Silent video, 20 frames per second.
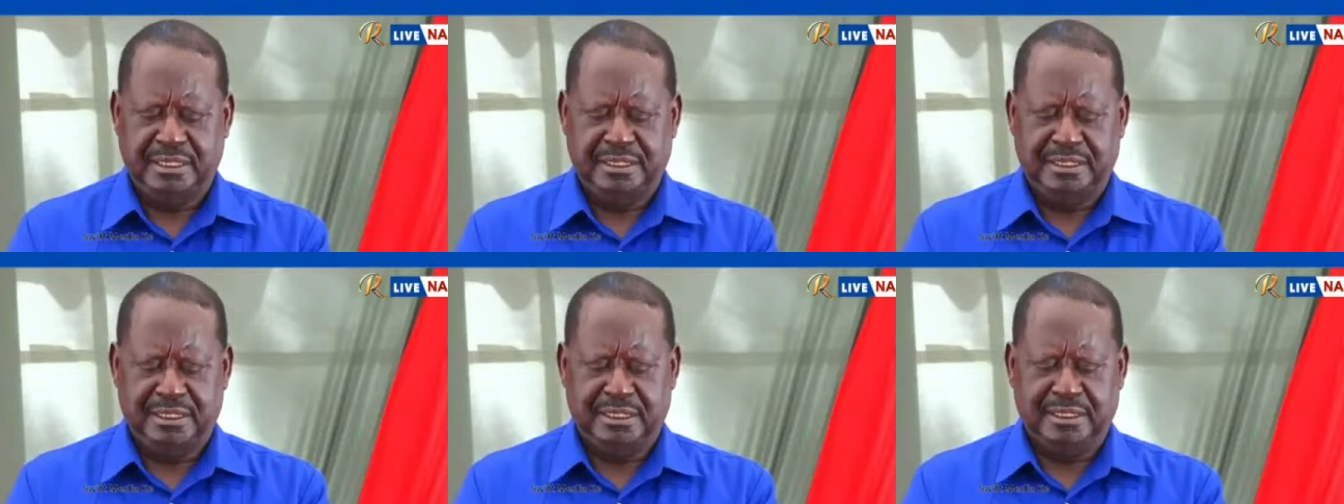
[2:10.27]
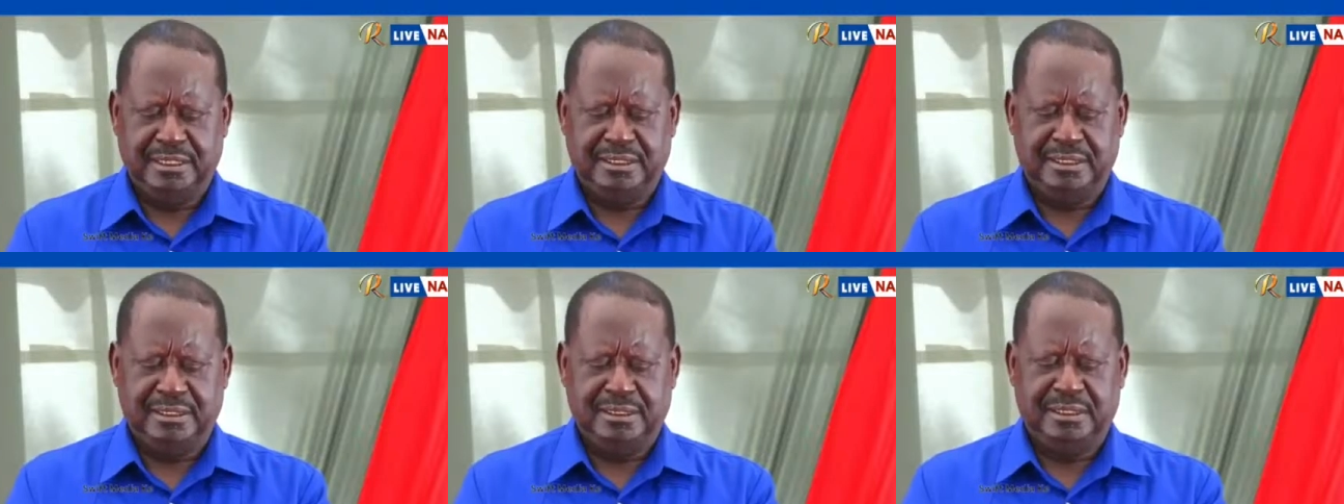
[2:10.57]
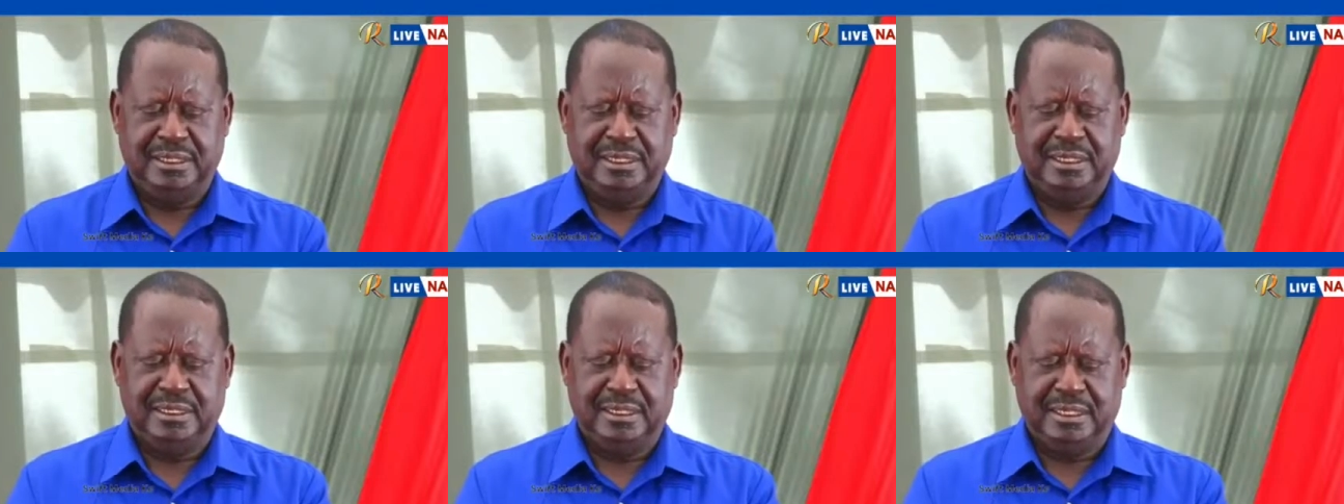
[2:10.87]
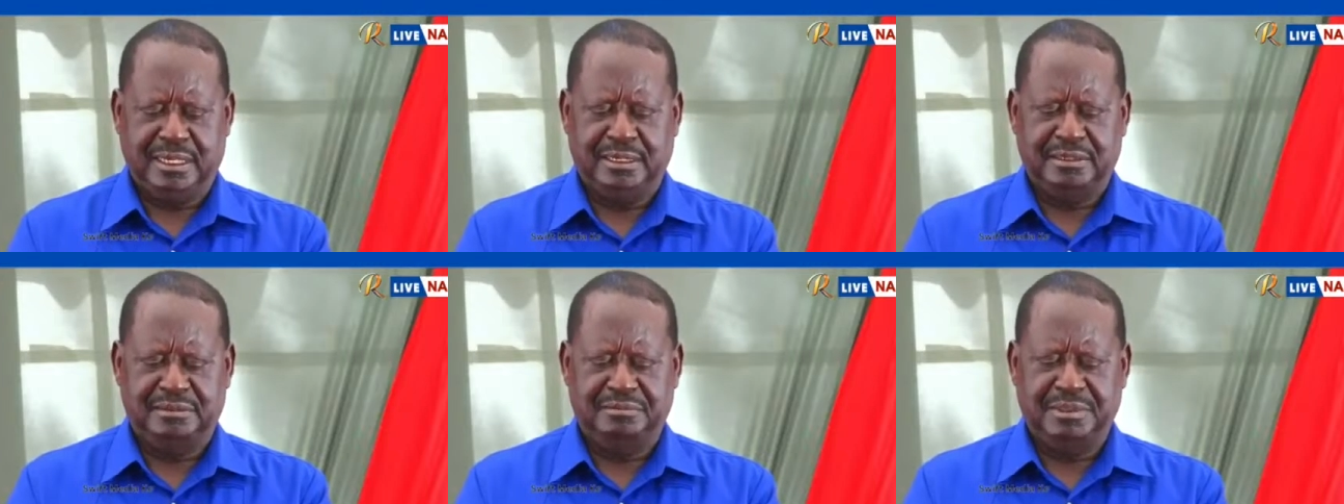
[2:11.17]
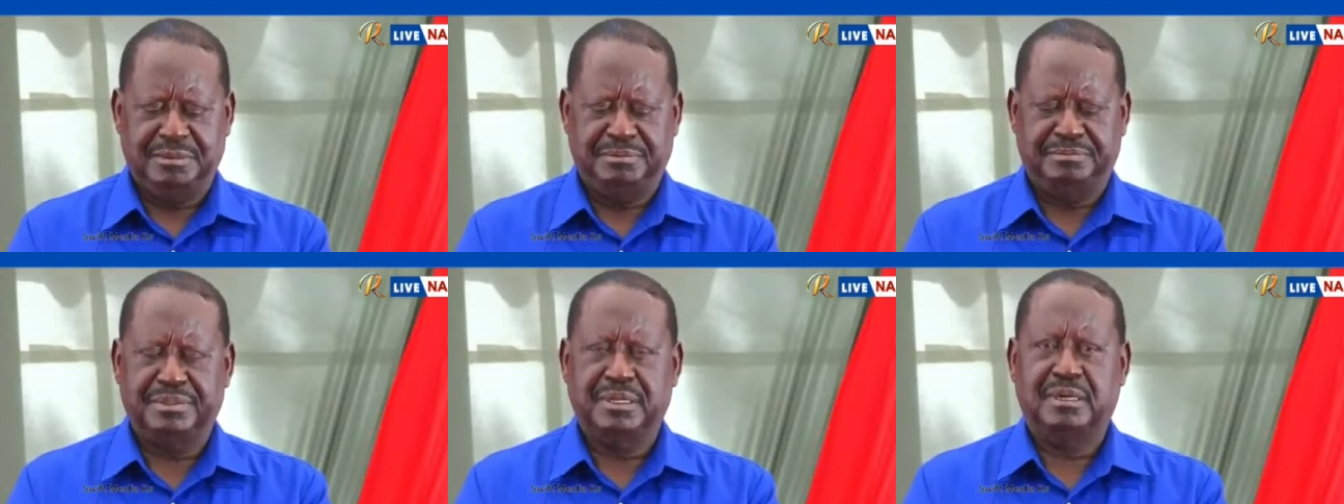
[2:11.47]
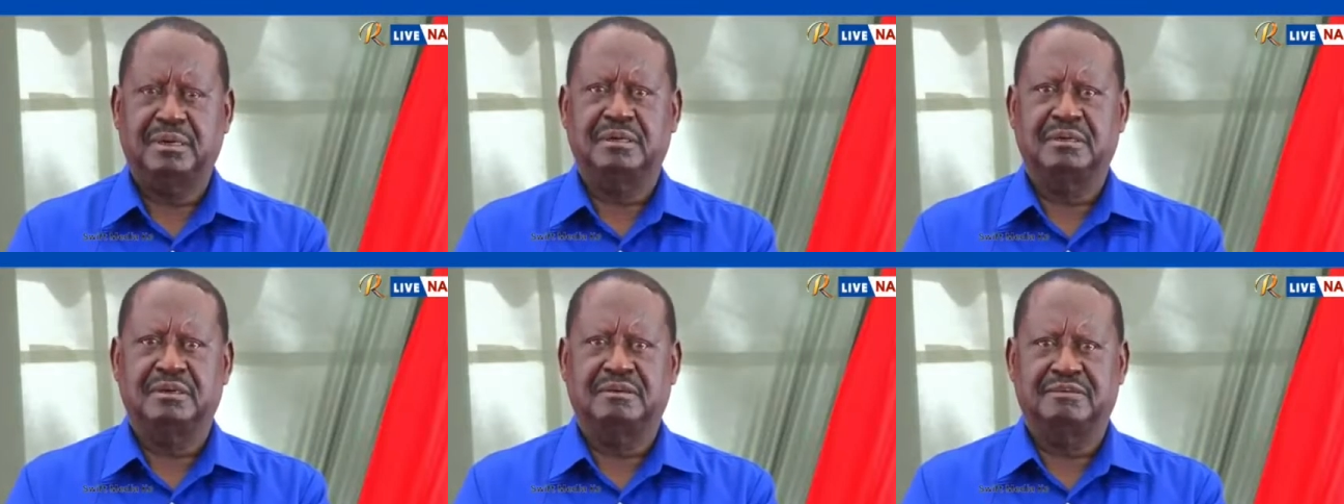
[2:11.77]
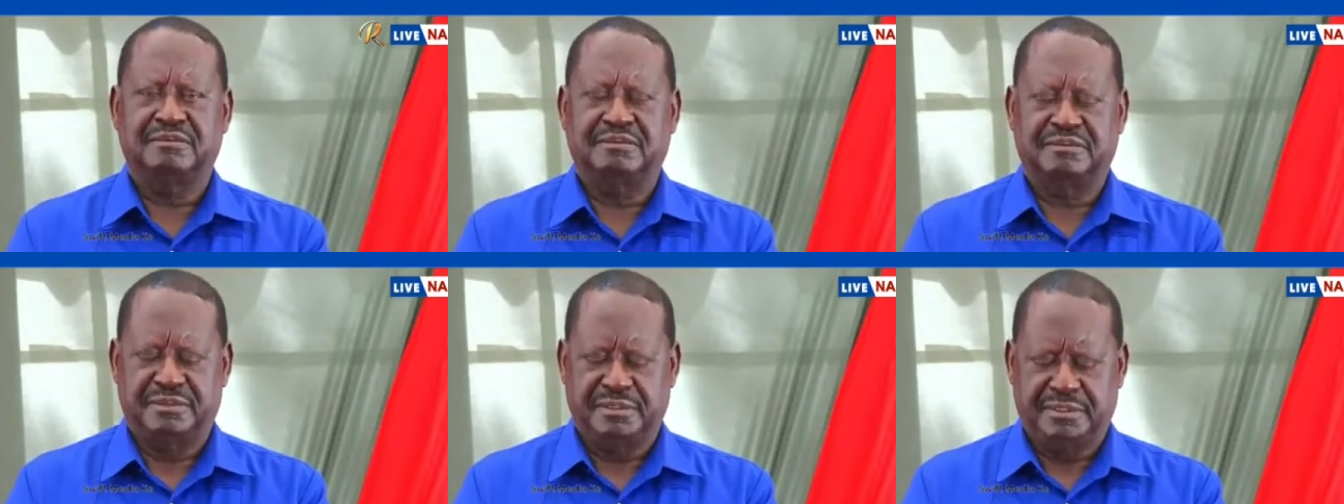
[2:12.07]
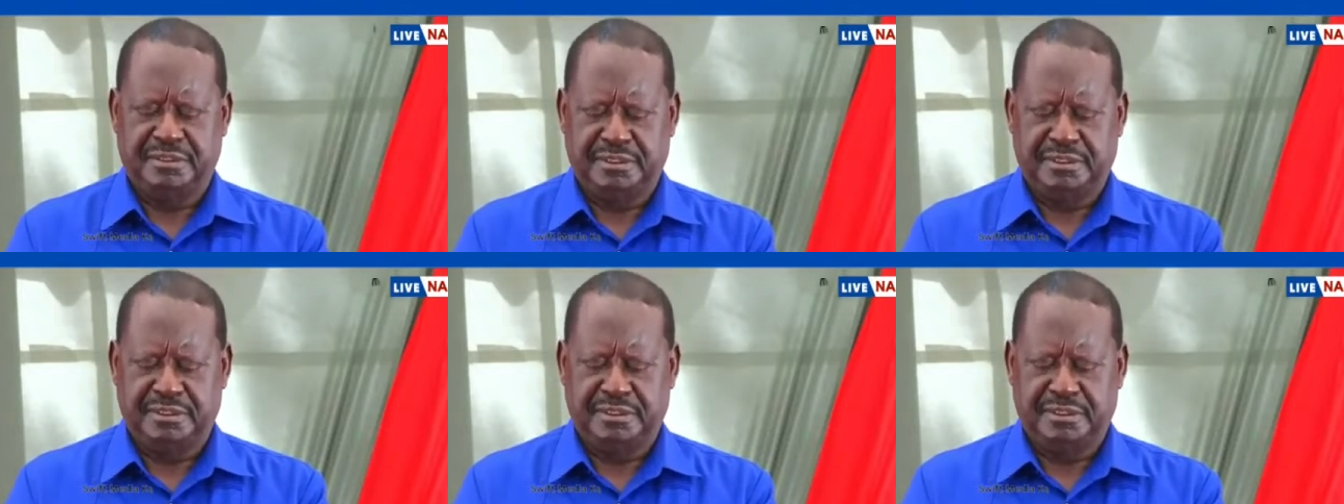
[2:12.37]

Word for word: that they can be proud of.